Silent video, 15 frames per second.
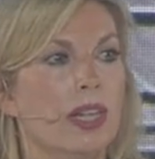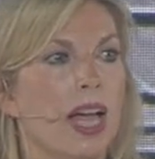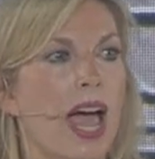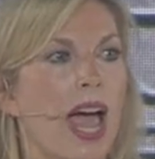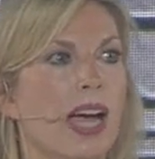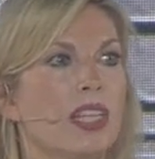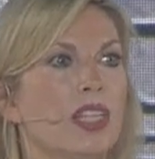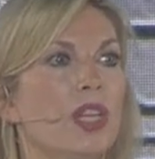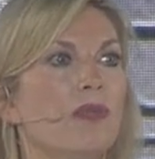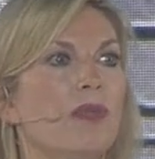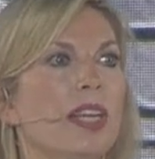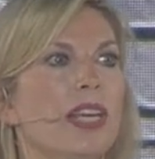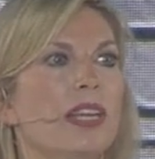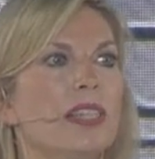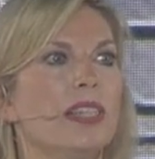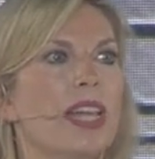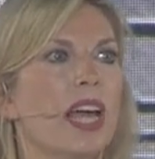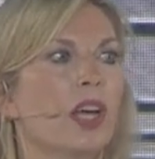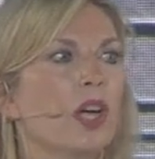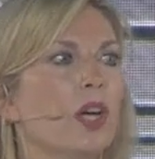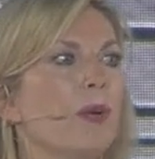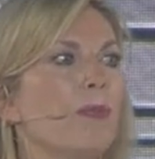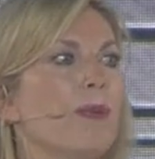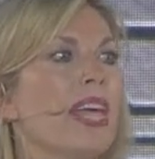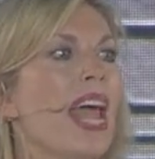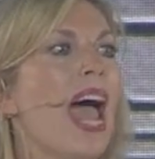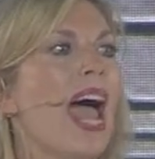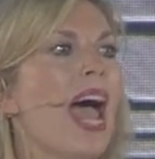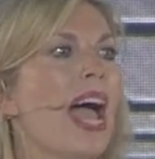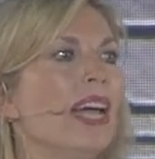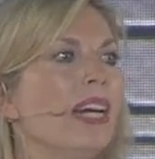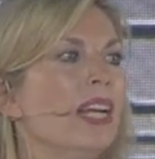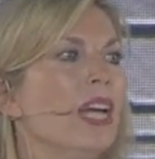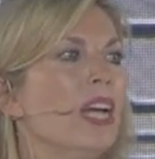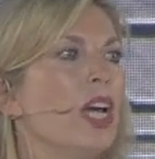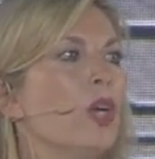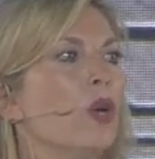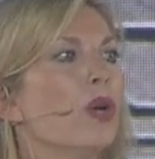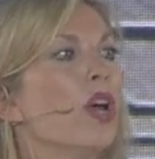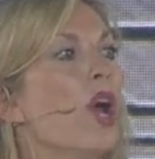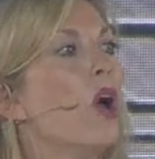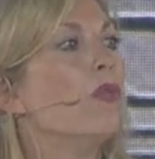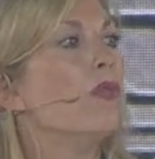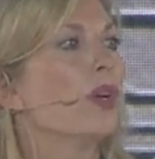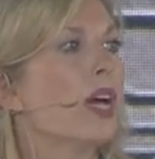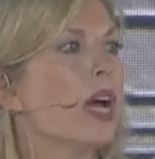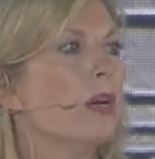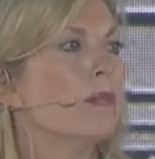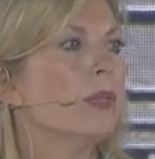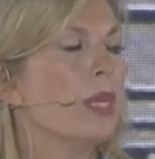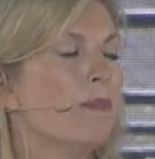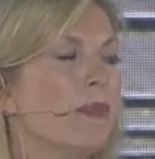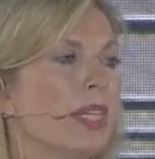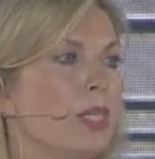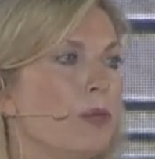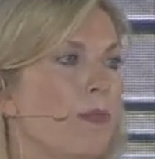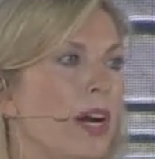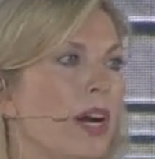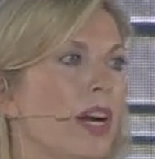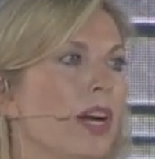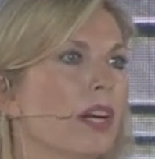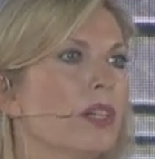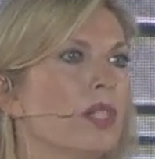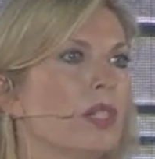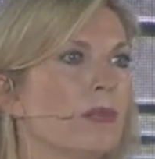activities that could be had in order to overcome some of these barriers?